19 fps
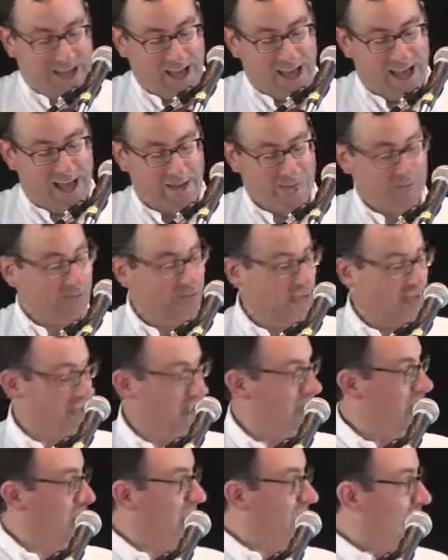Um, they
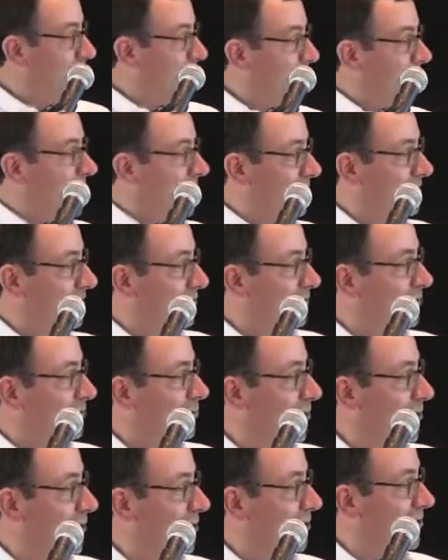use combinations of
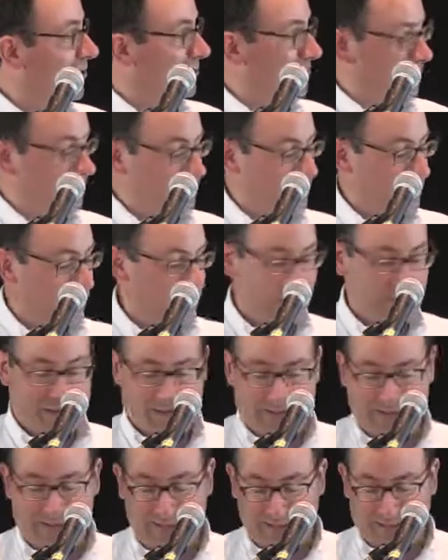words to
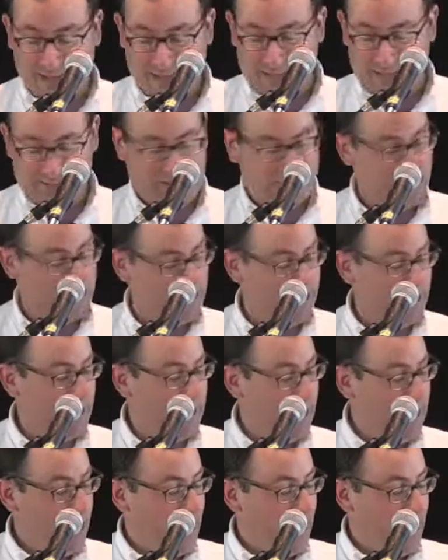determine the likelihood